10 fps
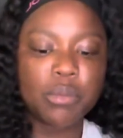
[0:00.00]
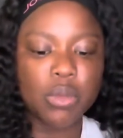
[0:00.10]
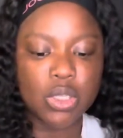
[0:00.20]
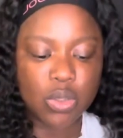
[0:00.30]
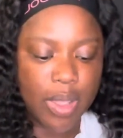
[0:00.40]

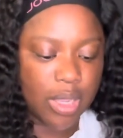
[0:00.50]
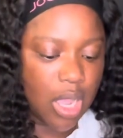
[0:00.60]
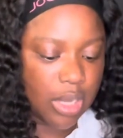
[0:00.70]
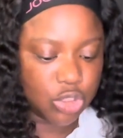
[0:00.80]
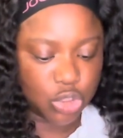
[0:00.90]
So I
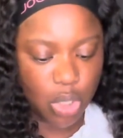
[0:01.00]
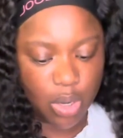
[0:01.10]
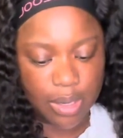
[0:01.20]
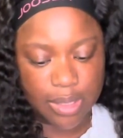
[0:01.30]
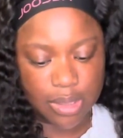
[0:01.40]
got
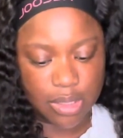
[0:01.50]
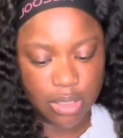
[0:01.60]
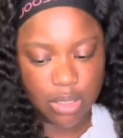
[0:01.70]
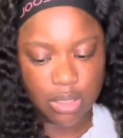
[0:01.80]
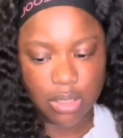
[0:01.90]
Charlotte
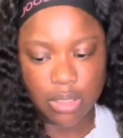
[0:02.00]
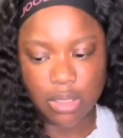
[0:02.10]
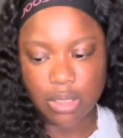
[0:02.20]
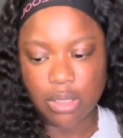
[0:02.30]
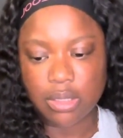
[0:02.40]

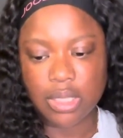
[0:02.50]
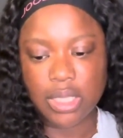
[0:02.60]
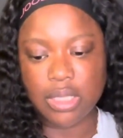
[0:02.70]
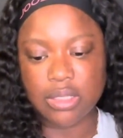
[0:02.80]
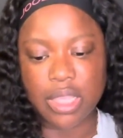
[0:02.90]

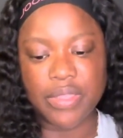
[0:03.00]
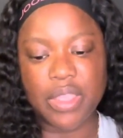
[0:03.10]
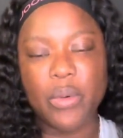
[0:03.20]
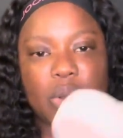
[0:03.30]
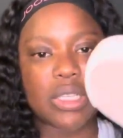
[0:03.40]
these and they
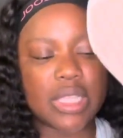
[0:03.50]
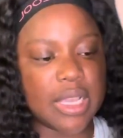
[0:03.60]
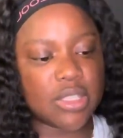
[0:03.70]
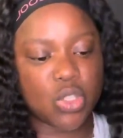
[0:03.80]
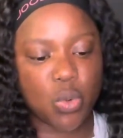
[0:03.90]
were a
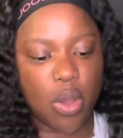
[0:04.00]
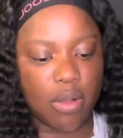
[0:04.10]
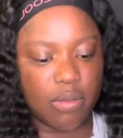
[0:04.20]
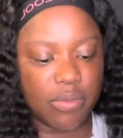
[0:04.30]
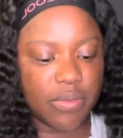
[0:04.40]
size 12.